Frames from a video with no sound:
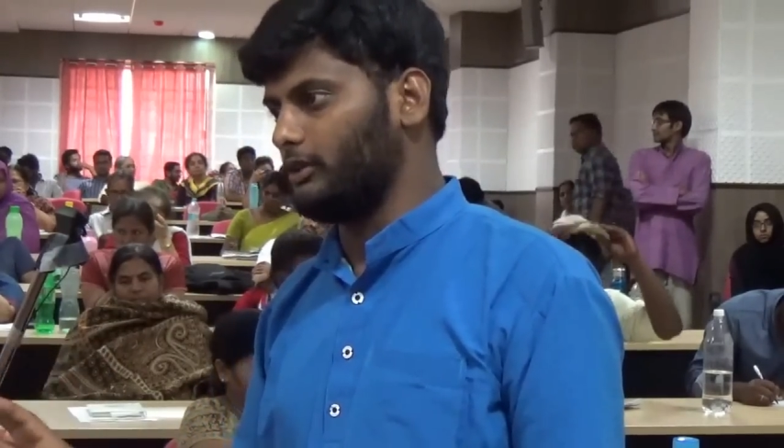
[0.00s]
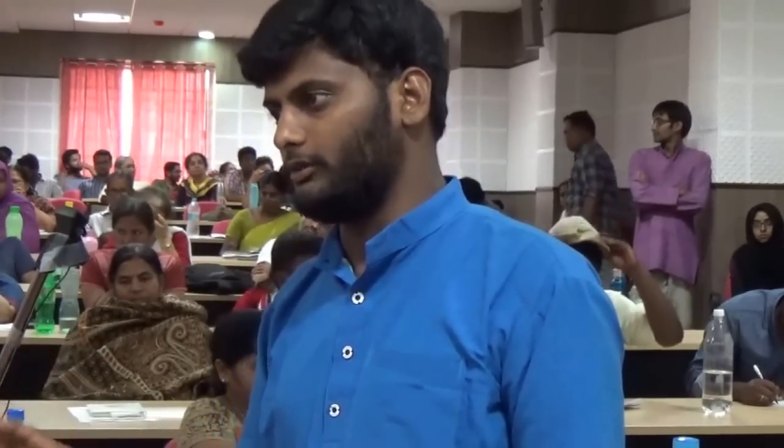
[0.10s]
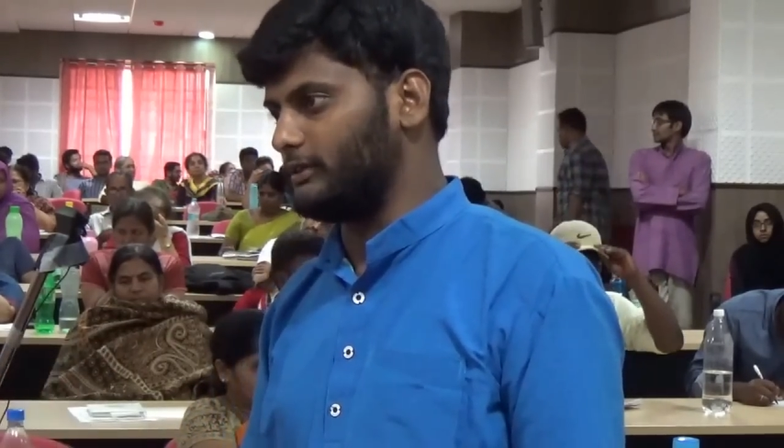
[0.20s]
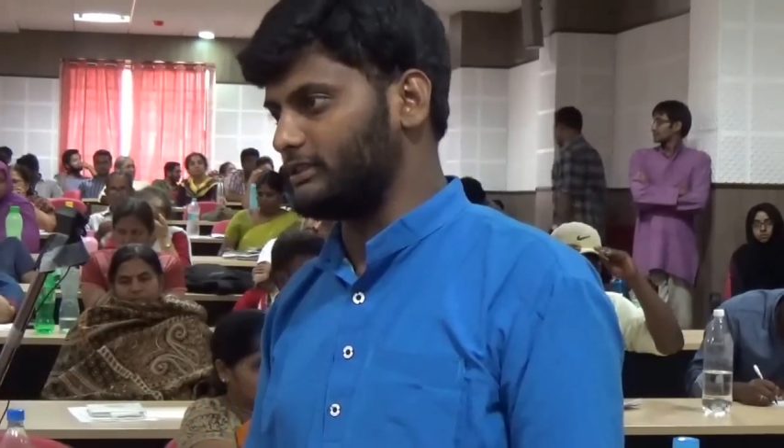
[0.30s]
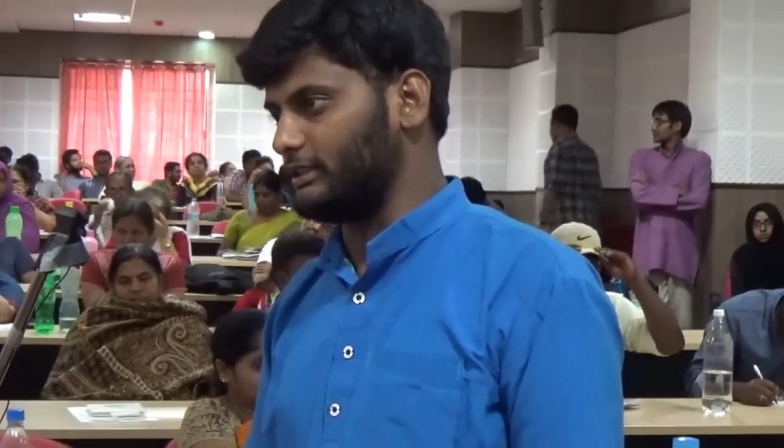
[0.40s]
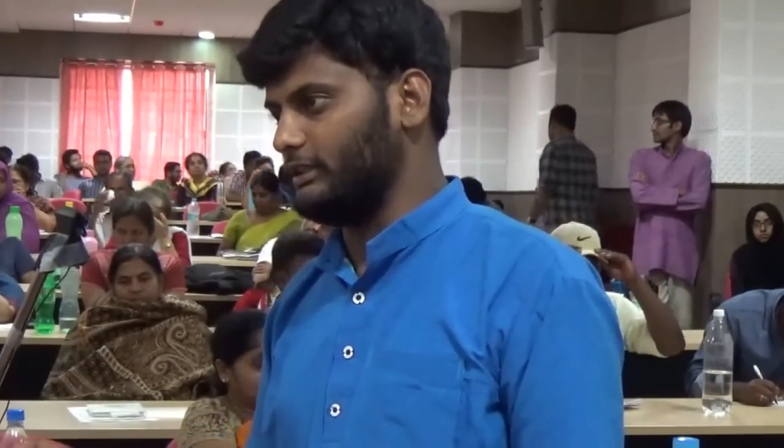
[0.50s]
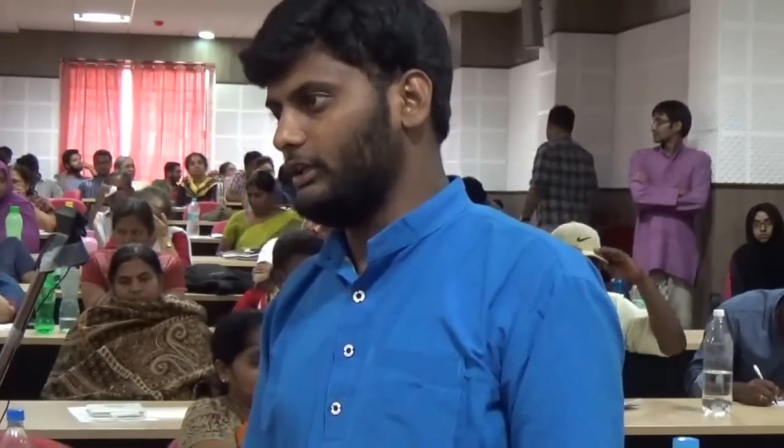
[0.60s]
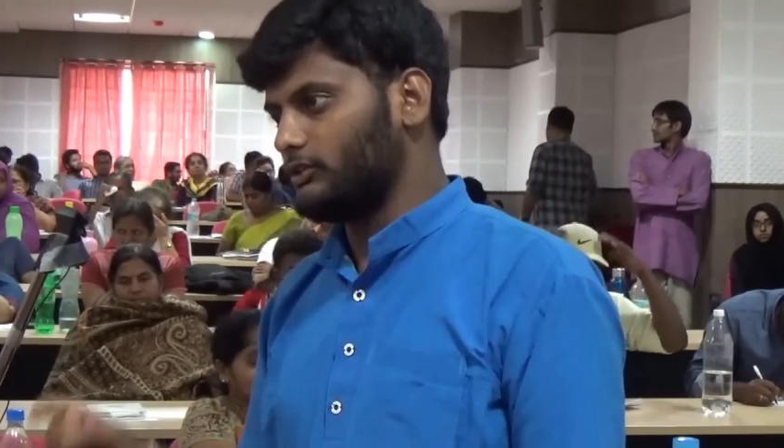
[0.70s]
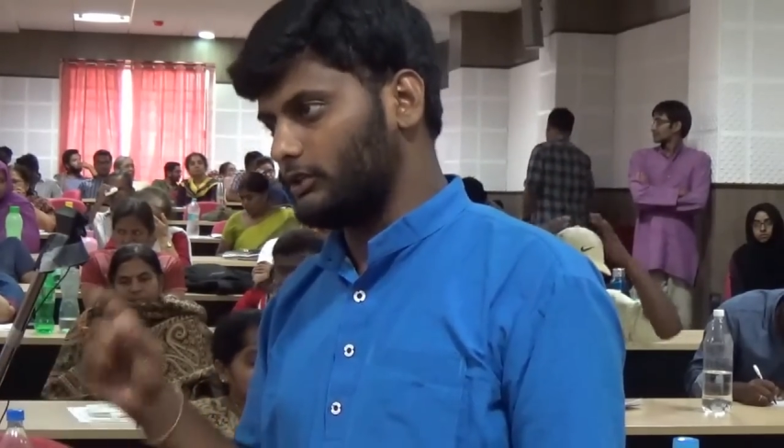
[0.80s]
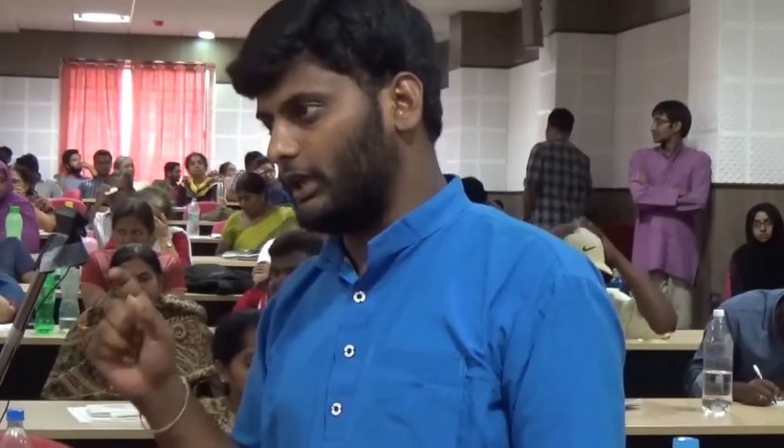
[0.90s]
the university.
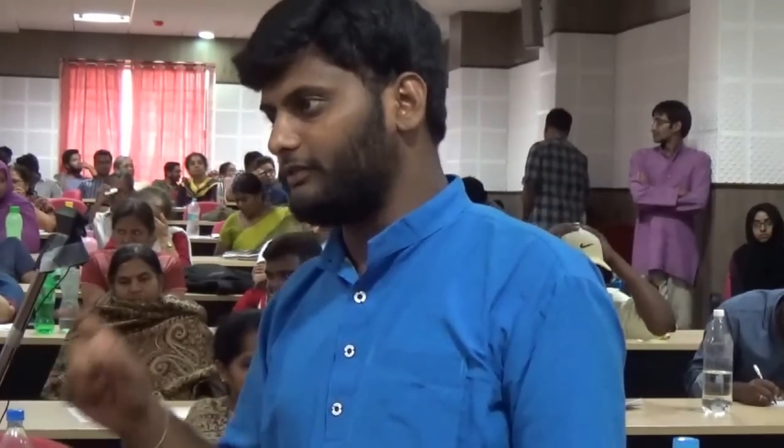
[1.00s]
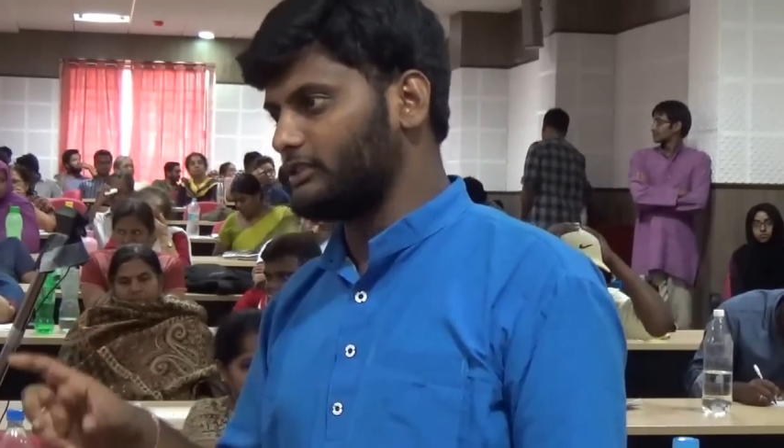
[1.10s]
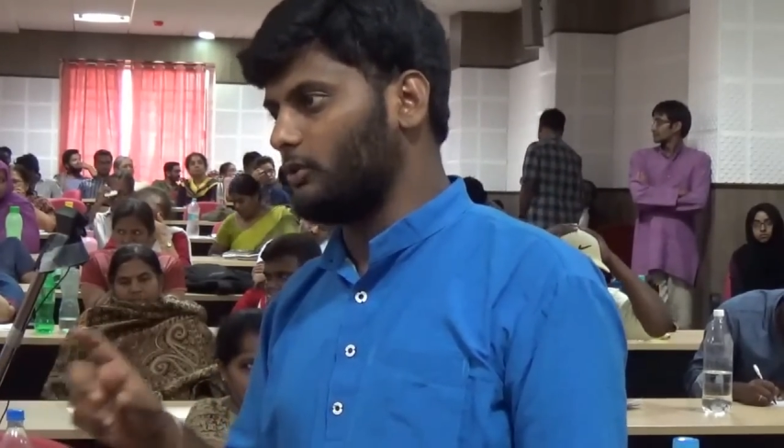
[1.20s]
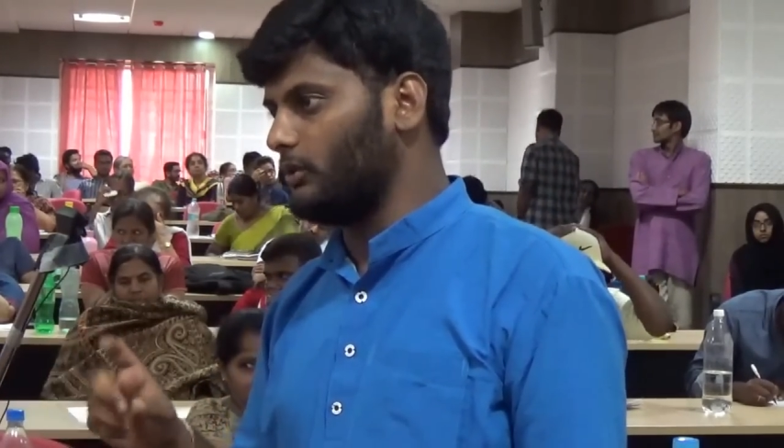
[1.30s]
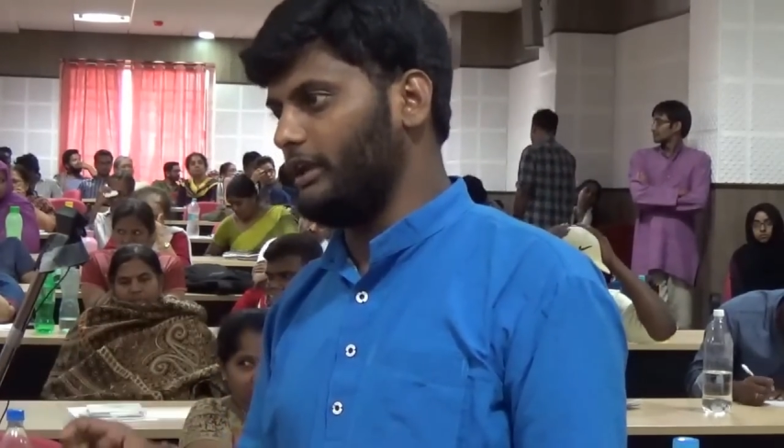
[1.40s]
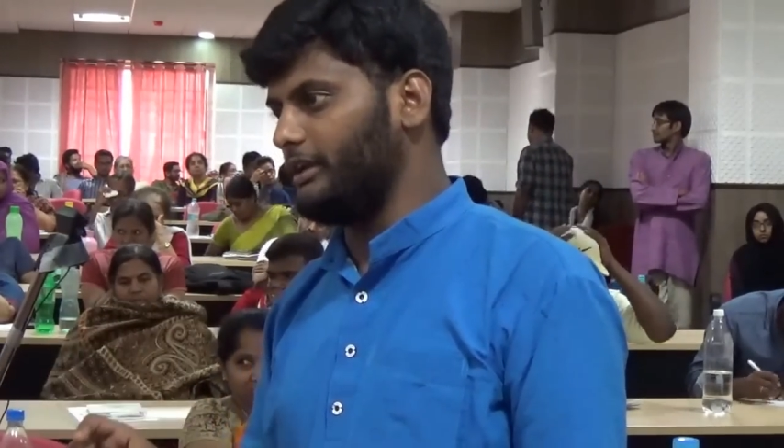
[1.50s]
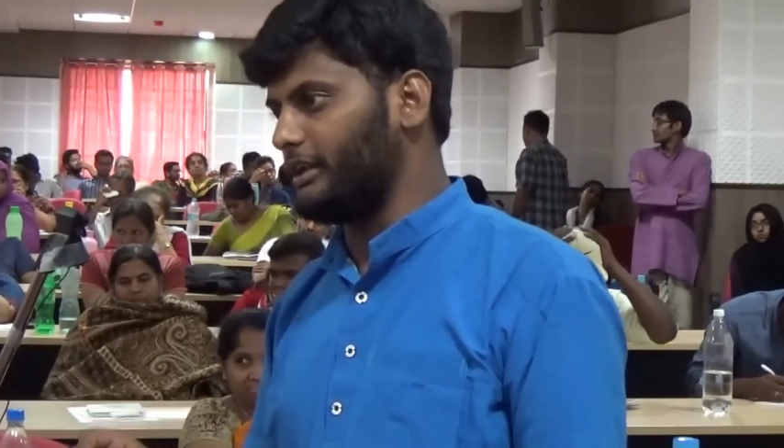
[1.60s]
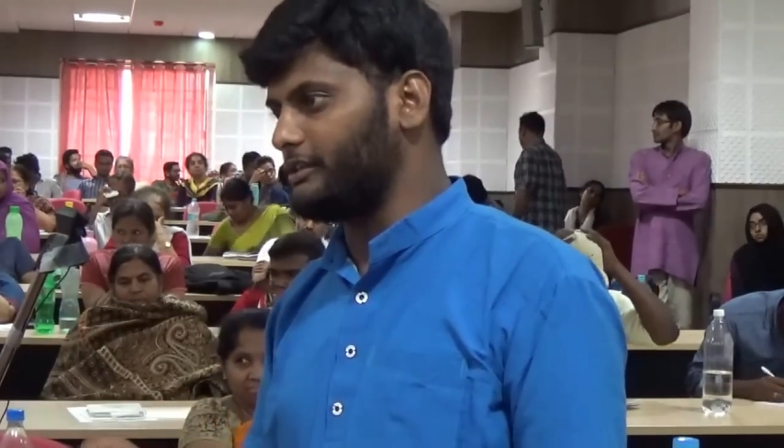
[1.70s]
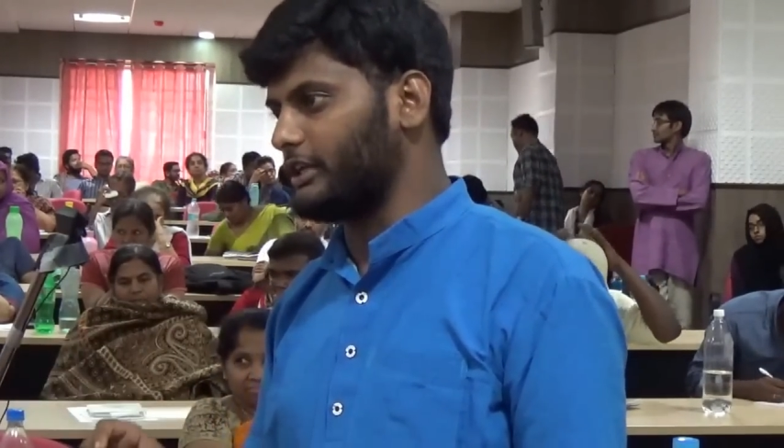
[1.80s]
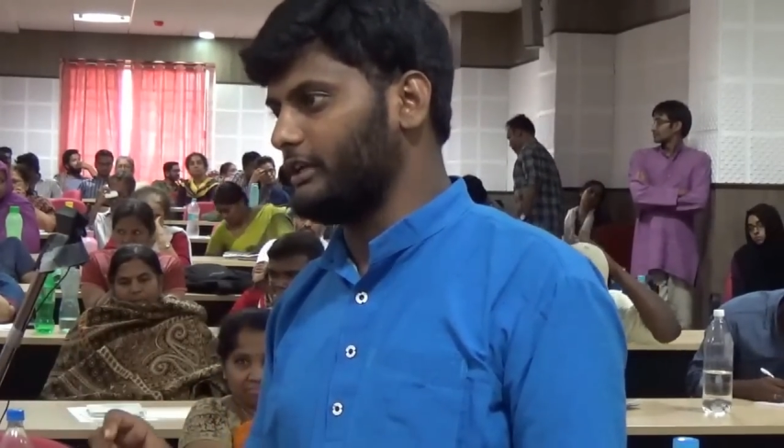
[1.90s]
So that was the only
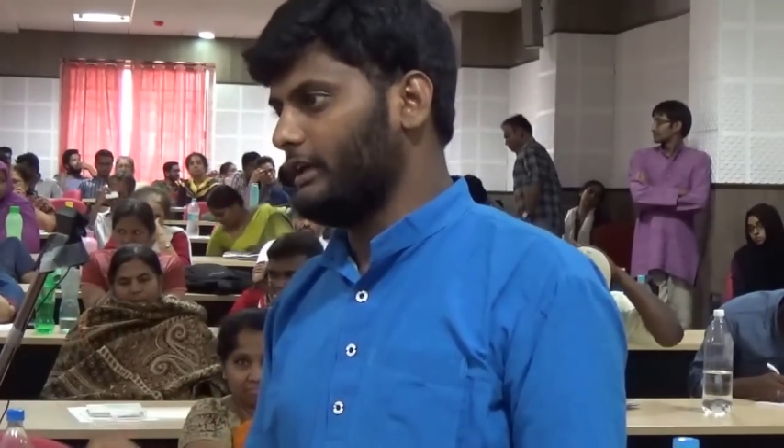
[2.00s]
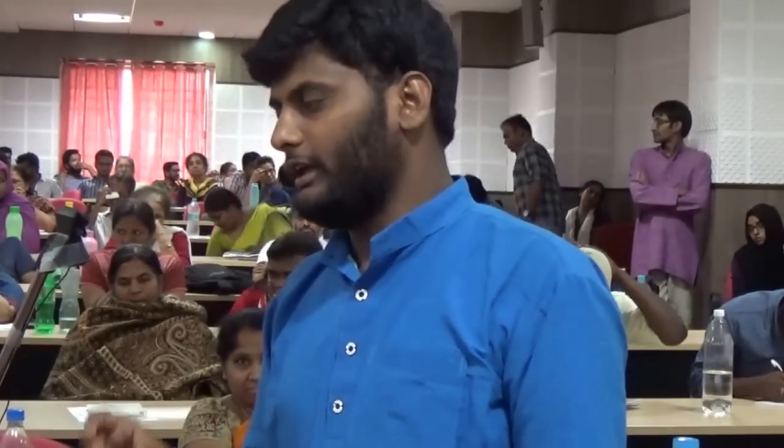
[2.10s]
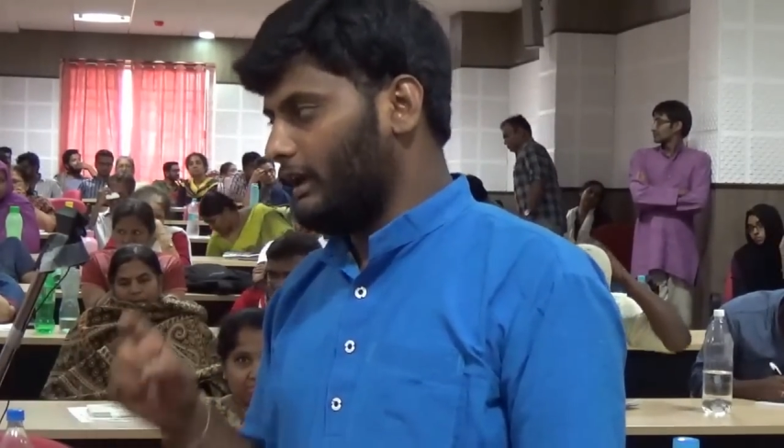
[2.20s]
intention.